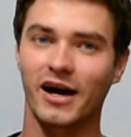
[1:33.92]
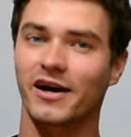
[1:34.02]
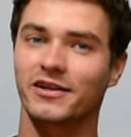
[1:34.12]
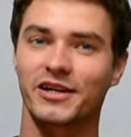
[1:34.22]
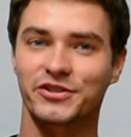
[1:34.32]

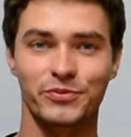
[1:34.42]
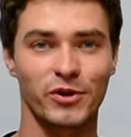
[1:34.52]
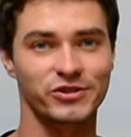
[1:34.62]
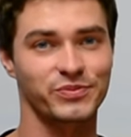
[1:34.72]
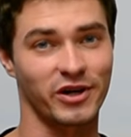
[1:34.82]
I like the
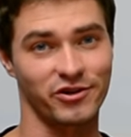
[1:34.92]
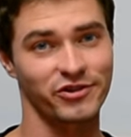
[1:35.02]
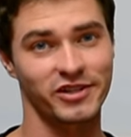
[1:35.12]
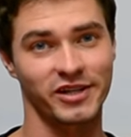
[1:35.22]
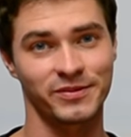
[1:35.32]
most
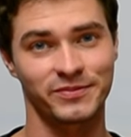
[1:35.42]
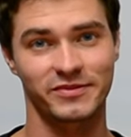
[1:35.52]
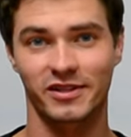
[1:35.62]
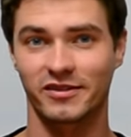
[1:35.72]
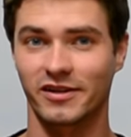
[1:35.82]
parotta,
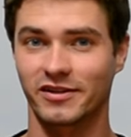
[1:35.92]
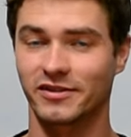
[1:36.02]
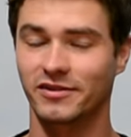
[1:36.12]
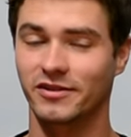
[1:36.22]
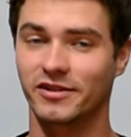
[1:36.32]

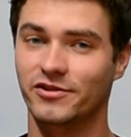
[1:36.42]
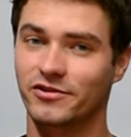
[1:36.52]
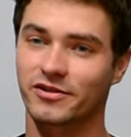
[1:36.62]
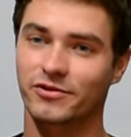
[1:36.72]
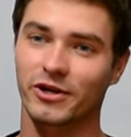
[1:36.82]
and
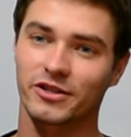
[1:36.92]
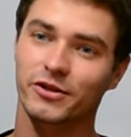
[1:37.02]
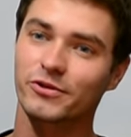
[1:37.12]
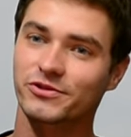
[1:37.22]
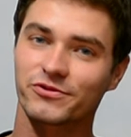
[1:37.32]
here
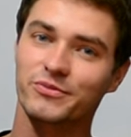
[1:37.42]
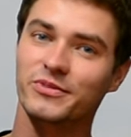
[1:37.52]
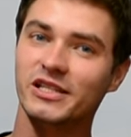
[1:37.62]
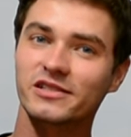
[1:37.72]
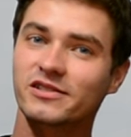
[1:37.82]
quite close
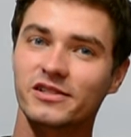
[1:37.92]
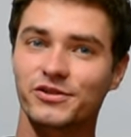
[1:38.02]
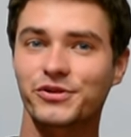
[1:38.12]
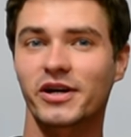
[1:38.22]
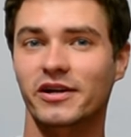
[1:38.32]
from Insti
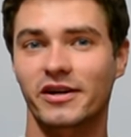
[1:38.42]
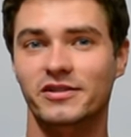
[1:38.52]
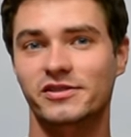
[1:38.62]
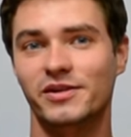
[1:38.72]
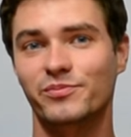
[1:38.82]
you can
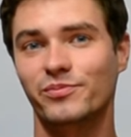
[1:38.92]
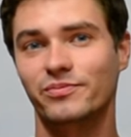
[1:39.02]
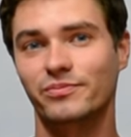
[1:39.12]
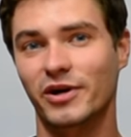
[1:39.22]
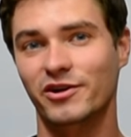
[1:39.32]
get some
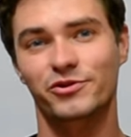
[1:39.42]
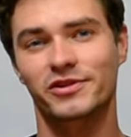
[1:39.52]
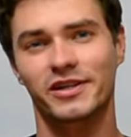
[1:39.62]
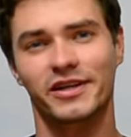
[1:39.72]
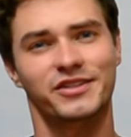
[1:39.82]

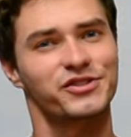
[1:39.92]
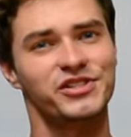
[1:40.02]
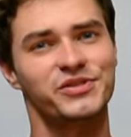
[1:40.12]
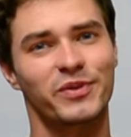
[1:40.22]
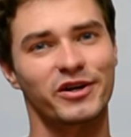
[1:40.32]
parotta like
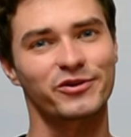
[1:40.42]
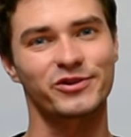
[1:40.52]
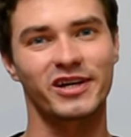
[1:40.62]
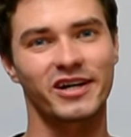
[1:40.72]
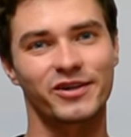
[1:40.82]
cheese
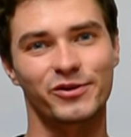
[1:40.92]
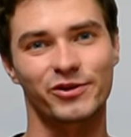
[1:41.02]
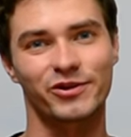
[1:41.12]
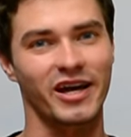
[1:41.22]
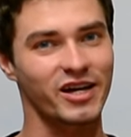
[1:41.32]
parotta
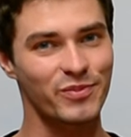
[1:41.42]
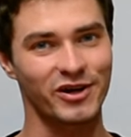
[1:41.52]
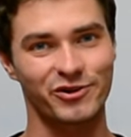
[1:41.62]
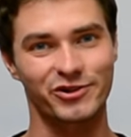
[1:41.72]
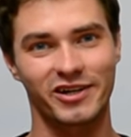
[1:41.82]
or egg
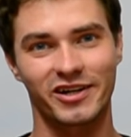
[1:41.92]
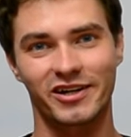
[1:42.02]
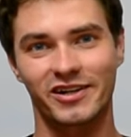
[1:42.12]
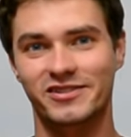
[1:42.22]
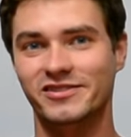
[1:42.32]

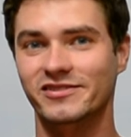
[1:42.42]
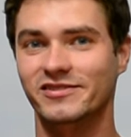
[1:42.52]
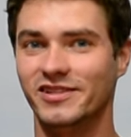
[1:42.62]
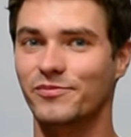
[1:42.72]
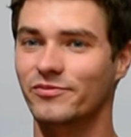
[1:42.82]
parotta and
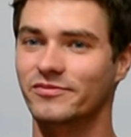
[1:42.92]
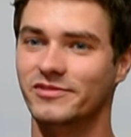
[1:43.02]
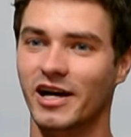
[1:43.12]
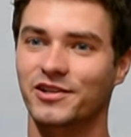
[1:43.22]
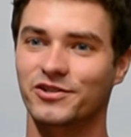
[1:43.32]
some
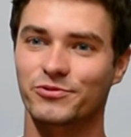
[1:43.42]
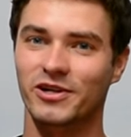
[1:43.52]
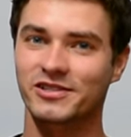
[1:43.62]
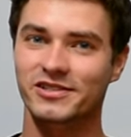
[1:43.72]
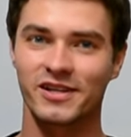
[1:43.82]
other
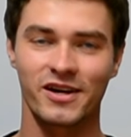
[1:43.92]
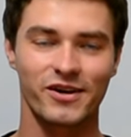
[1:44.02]
ones.